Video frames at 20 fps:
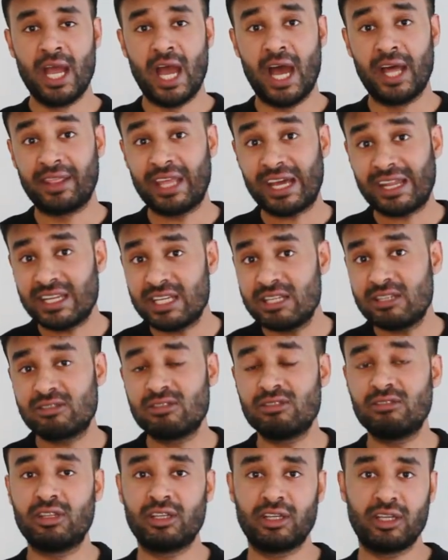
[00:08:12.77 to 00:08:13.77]
And that leads
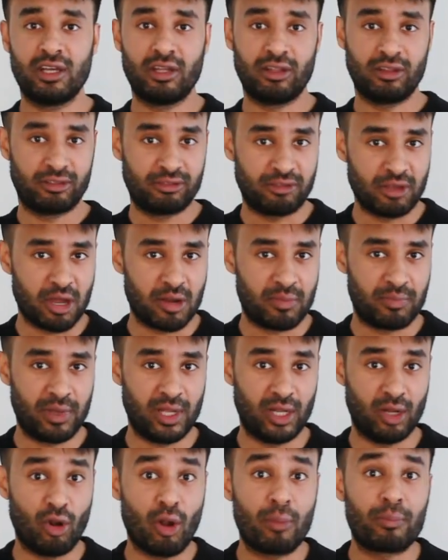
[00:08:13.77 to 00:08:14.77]
to the third
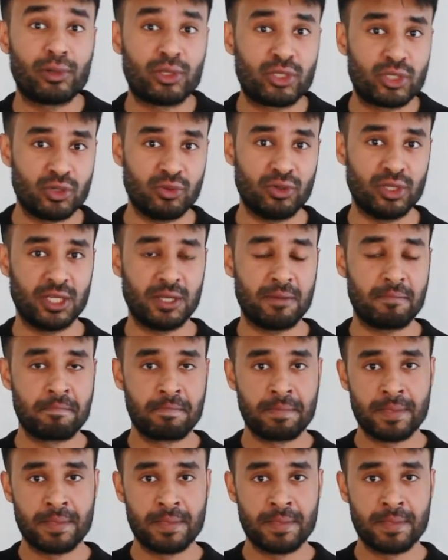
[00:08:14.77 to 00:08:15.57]
pillar, opportunity.